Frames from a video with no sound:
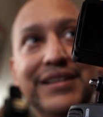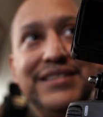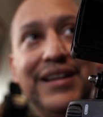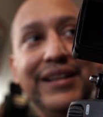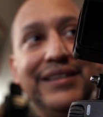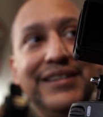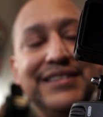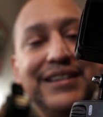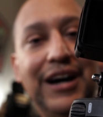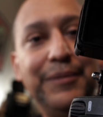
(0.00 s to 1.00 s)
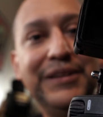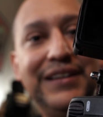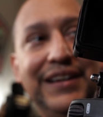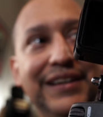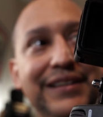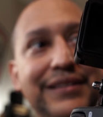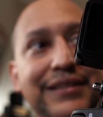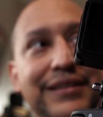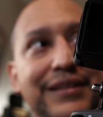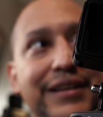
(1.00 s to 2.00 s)
not that it's complicated,
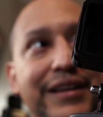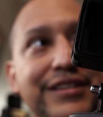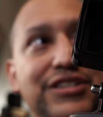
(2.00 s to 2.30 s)
it's